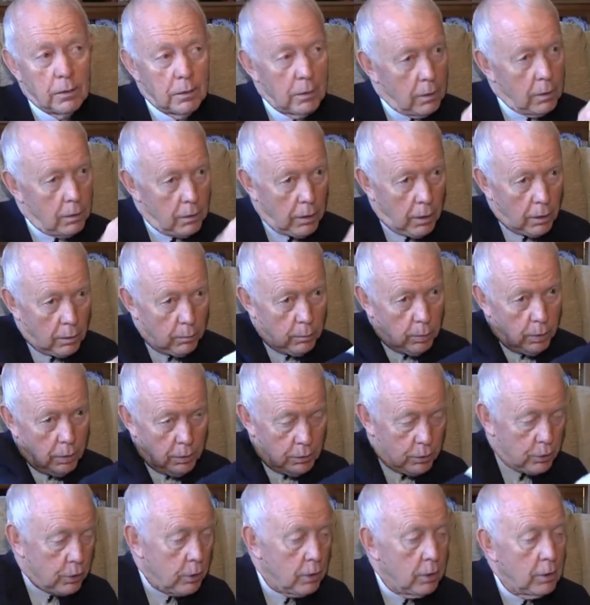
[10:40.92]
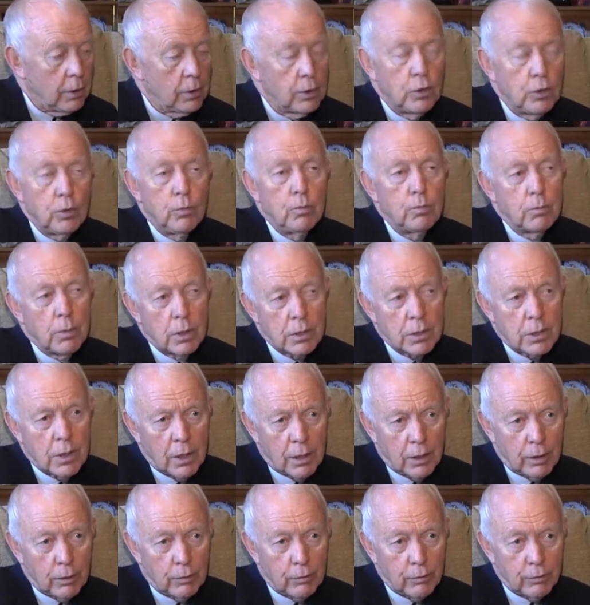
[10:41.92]
another branch. You must
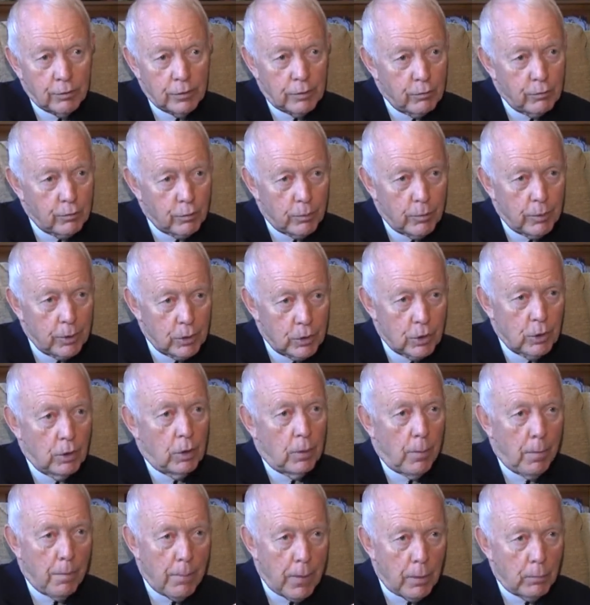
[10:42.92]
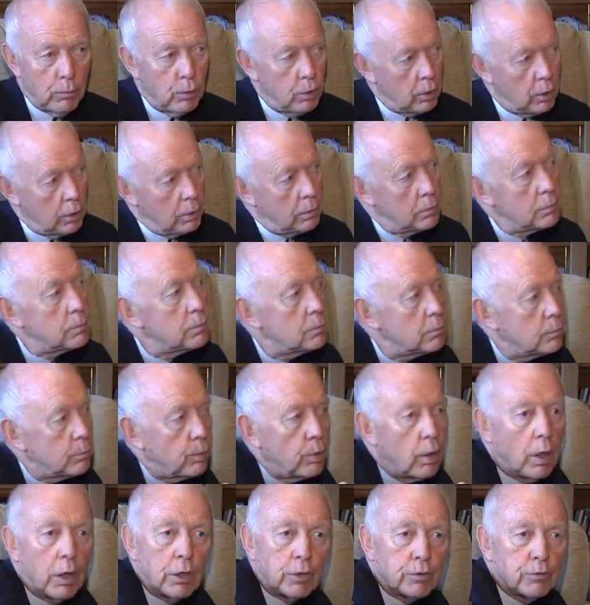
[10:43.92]
have information on memory,
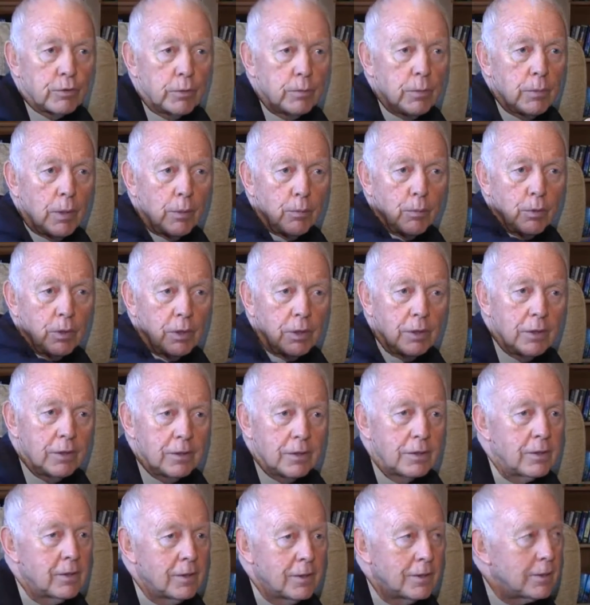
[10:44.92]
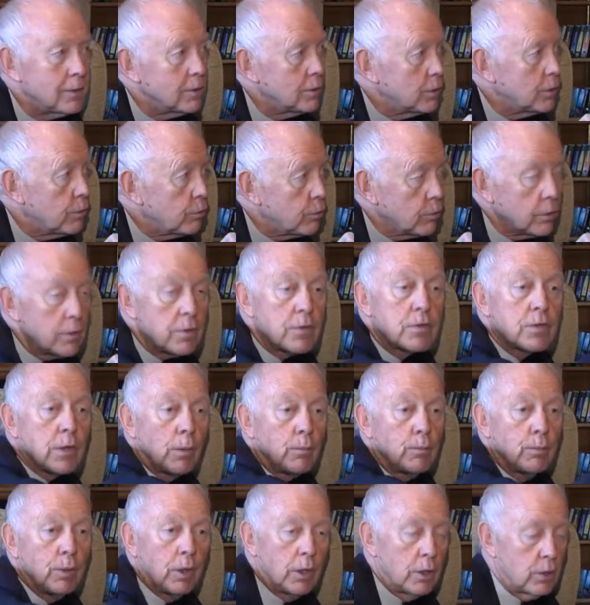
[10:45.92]
branch for memory, different
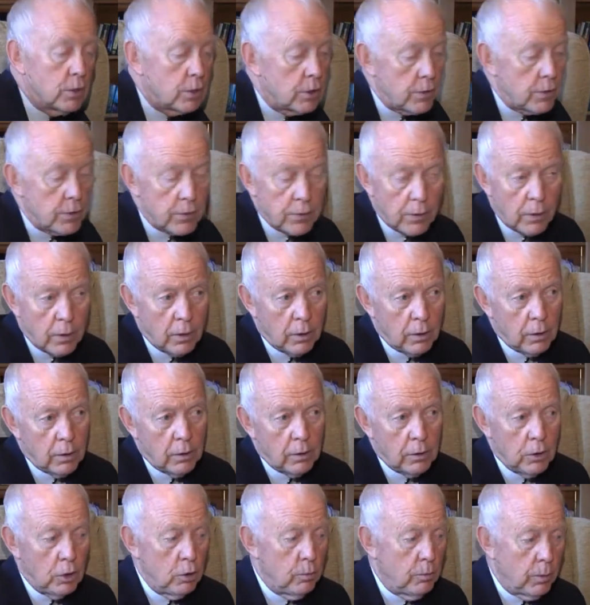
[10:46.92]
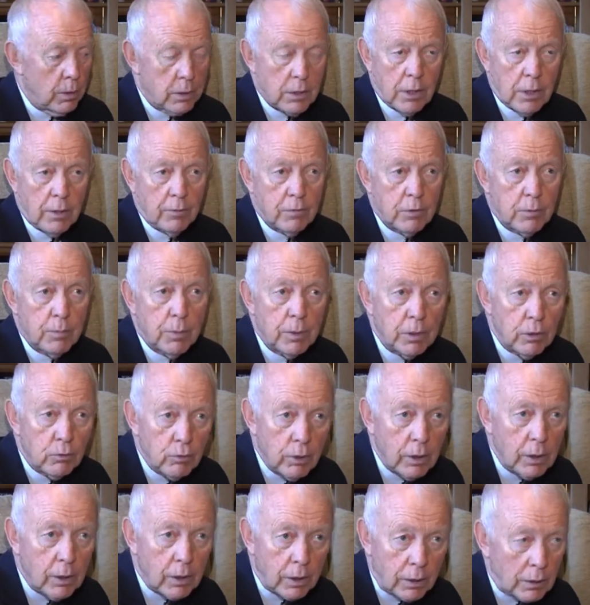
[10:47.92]
sub-branches. You must have speed
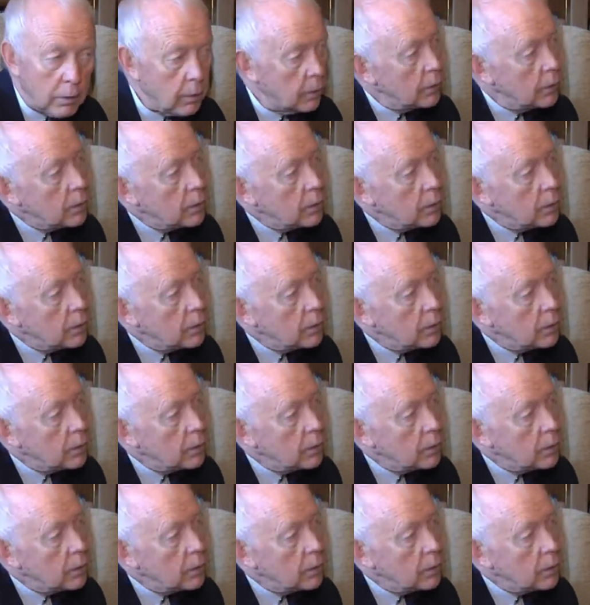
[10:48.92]
reading.